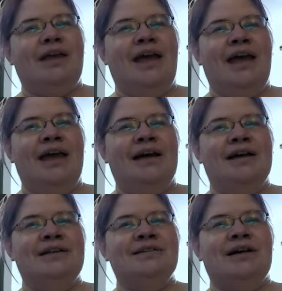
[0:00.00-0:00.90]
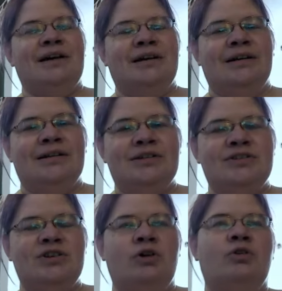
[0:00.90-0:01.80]
and uh,
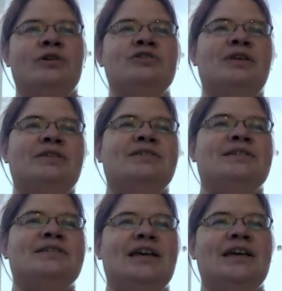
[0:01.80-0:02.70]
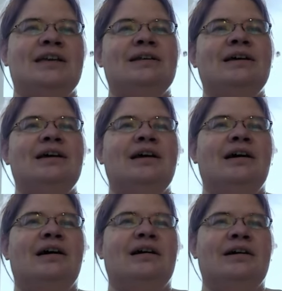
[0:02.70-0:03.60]
so in 2016,
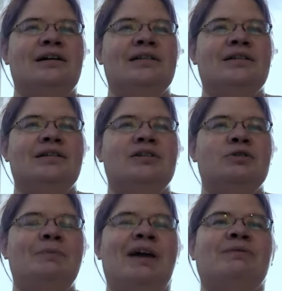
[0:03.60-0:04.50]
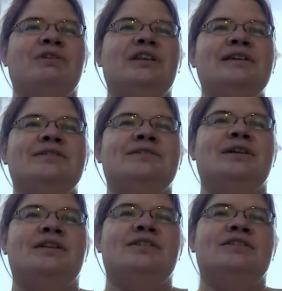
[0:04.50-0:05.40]
uh, Japan released
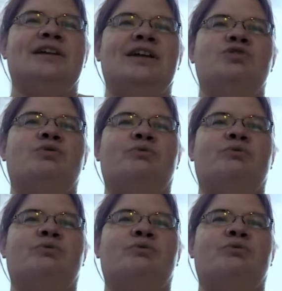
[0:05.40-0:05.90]
uh, decided to do a